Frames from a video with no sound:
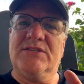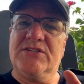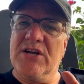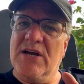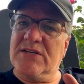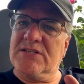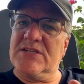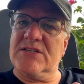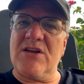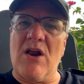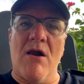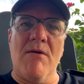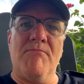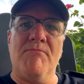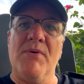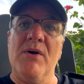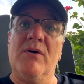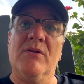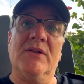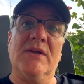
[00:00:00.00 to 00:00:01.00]
just start
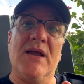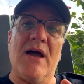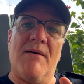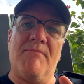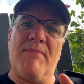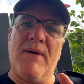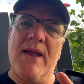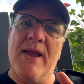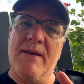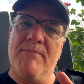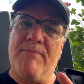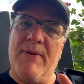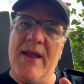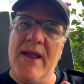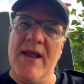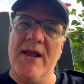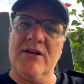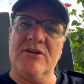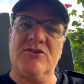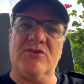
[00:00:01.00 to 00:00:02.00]
building up a
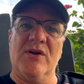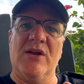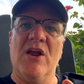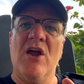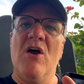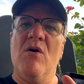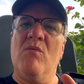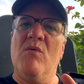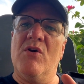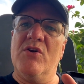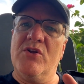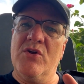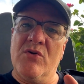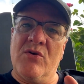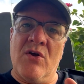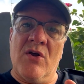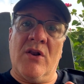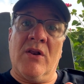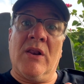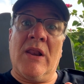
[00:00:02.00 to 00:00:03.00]
pantry where you
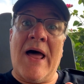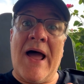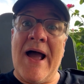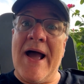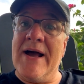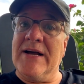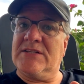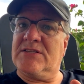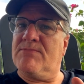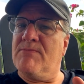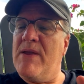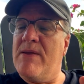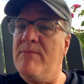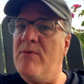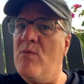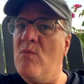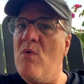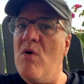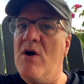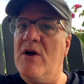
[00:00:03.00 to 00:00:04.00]
could last
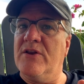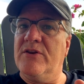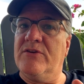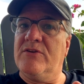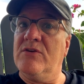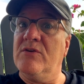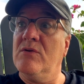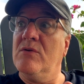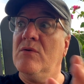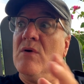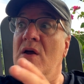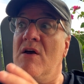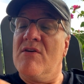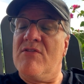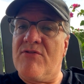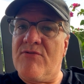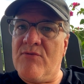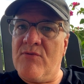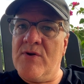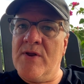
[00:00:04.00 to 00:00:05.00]
maybe one, two,
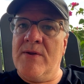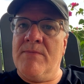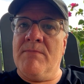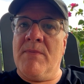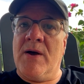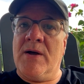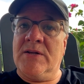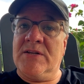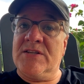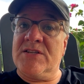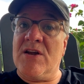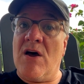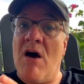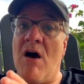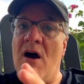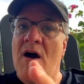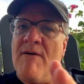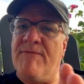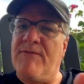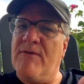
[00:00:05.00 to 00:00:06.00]
three months
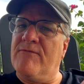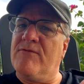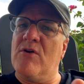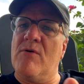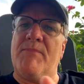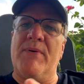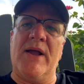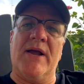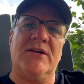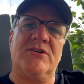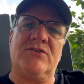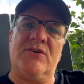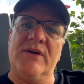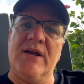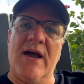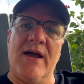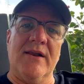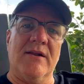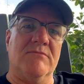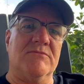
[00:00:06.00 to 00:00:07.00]
off of your
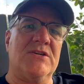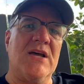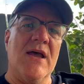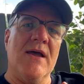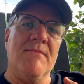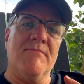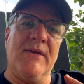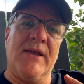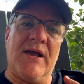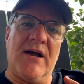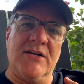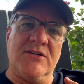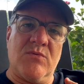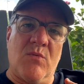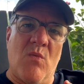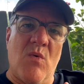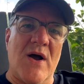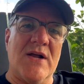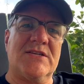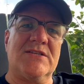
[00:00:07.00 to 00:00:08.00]
pantry items, because
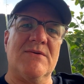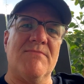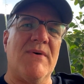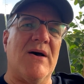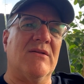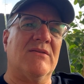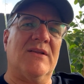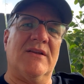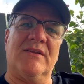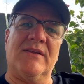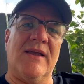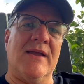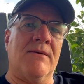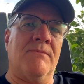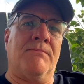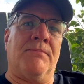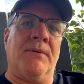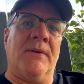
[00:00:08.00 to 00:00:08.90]
what's about to take